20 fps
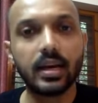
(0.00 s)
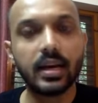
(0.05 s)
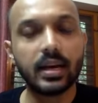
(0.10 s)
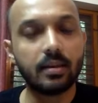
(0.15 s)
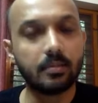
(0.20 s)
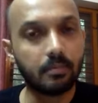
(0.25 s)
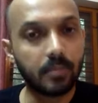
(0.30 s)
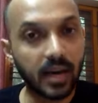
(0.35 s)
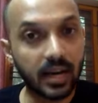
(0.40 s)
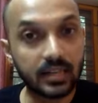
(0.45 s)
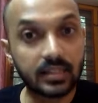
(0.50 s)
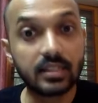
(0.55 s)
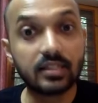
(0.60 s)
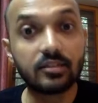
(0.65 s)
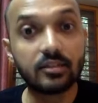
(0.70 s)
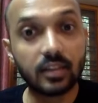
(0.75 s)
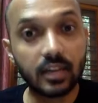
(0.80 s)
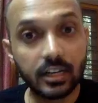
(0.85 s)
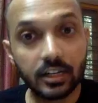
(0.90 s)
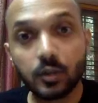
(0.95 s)
impact in
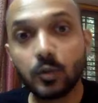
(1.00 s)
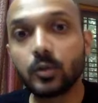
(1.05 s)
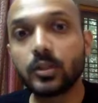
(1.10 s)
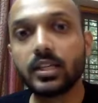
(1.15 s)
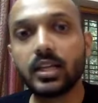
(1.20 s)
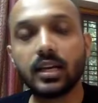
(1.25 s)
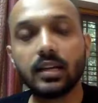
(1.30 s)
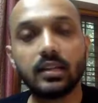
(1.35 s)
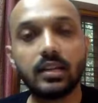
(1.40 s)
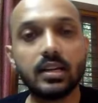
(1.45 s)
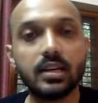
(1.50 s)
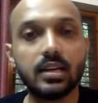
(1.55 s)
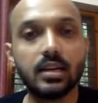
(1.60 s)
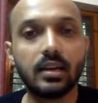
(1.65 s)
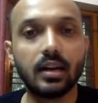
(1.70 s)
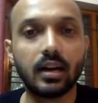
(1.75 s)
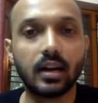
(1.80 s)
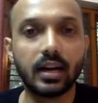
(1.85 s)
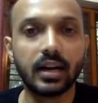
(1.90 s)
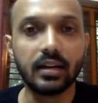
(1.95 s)
reducing the
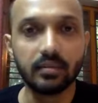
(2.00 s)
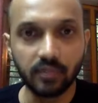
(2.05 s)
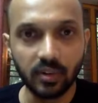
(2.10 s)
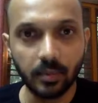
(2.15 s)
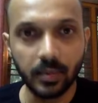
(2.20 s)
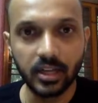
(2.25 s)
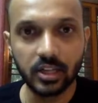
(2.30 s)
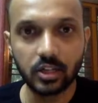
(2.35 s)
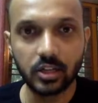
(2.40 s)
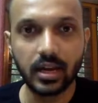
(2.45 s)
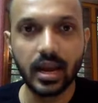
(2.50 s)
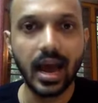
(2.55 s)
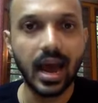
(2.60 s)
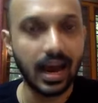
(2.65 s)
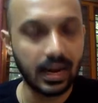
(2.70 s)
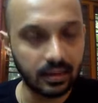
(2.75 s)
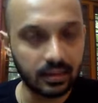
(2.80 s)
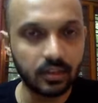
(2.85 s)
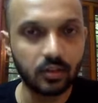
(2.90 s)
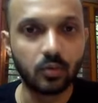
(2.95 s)
inflammation
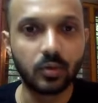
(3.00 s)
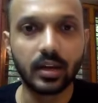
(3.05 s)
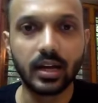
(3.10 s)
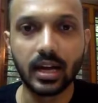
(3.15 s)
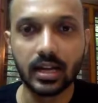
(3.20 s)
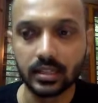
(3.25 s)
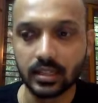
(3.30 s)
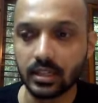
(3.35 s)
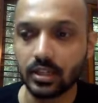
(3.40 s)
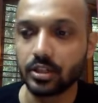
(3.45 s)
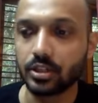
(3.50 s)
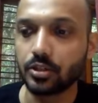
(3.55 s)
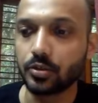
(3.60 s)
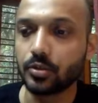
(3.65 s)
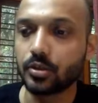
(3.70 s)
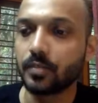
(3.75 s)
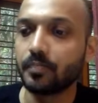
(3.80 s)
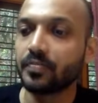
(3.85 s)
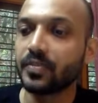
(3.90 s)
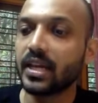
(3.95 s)
and the uric acid
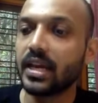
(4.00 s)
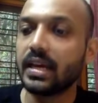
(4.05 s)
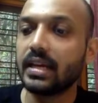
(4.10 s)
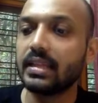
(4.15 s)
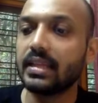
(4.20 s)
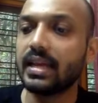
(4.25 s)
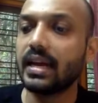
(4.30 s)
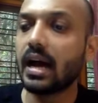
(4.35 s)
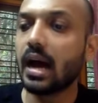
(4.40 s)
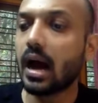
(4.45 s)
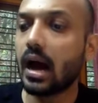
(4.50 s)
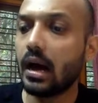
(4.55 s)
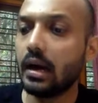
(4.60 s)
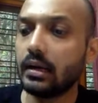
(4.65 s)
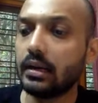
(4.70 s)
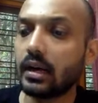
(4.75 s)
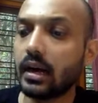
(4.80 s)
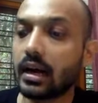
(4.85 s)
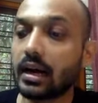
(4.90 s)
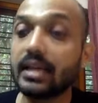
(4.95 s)
issues. They
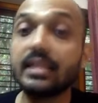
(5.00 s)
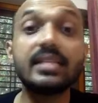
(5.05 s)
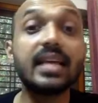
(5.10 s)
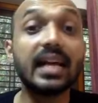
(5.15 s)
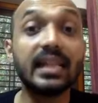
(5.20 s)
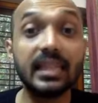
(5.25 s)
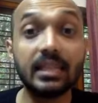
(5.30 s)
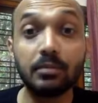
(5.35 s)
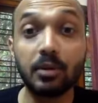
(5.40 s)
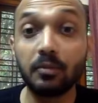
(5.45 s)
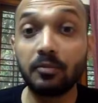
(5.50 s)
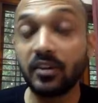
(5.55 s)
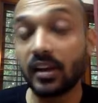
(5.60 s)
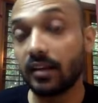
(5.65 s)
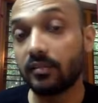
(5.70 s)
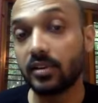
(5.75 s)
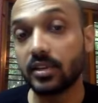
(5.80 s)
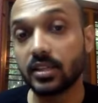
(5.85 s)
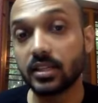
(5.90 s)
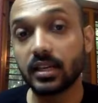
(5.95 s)
are chrysanthemum
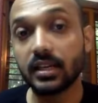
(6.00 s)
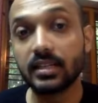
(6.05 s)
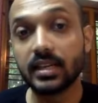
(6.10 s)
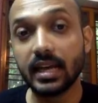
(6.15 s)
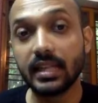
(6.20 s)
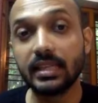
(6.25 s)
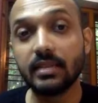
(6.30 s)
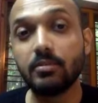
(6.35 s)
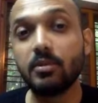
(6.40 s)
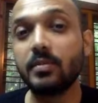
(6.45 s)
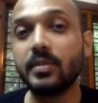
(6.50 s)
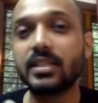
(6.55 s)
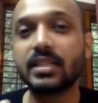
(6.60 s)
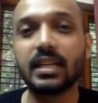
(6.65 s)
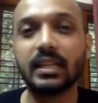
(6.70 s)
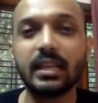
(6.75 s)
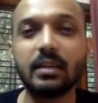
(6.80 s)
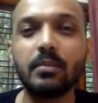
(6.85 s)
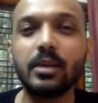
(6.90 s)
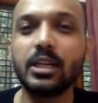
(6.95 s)
flowers. Chrysanthemum is
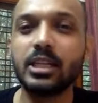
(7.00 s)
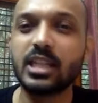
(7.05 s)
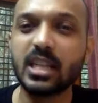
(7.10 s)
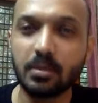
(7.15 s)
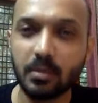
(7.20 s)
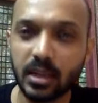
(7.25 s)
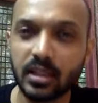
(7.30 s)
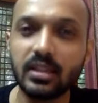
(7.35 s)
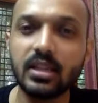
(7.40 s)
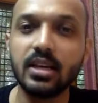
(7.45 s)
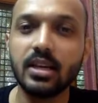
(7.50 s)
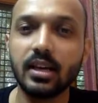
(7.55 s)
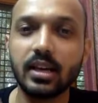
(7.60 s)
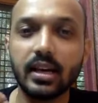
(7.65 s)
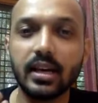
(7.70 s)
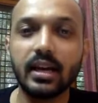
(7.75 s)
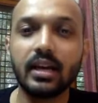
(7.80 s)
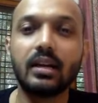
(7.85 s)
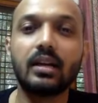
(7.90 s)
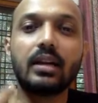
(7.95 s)
nothing but jamandi.
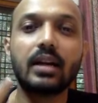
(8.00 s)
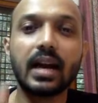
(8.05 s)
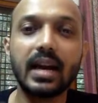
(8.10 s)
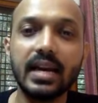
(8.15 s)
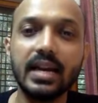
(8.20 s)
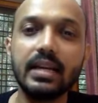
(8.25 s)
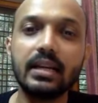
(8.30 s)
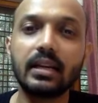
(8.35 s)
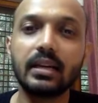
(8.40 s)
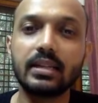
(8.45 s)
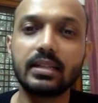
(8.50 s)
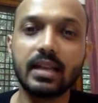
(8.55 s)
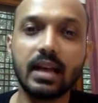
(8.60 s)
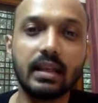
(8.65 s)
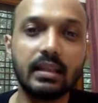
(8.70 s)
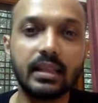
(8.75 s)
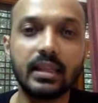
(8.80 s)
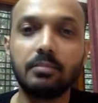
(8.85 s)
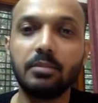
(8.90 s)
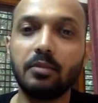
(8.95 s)
Dried
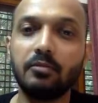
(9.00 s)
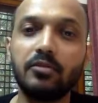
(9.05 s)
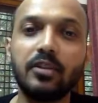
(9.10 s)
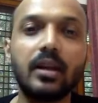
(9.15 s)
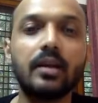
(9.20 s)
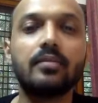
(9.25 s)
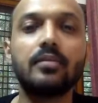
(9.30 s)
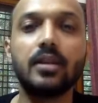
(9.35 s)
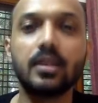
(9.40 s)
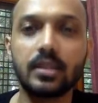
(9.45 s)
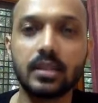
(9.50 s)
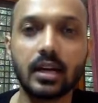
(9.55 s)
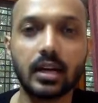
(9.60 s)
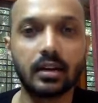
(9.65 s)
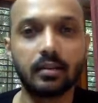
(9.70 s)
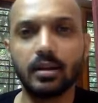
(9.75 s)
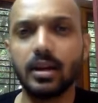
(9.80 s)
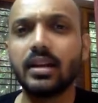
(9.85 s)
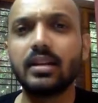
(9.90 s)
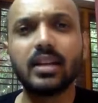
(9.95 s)
chrysanthemum flowers
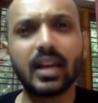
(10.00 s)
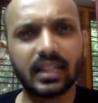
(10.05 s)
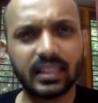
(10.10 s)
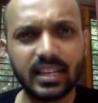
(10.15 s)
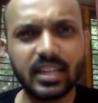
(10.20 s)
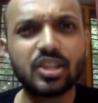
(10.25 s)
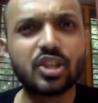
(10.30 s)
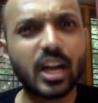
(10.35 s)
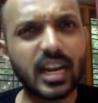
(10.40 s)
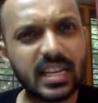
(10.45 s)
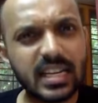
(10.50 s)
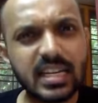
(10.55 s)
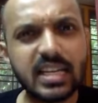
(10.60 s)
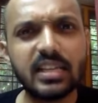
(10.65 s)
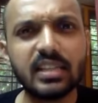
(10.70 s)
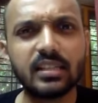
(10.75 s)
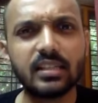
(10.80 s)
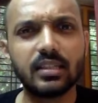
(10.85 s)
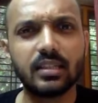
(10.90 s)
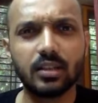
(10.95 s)
are, I think
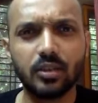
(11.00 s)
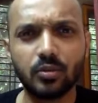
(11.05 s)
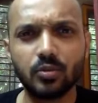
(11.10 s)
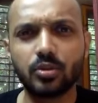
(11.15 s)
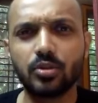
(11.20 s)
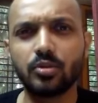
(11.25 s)
Chinese used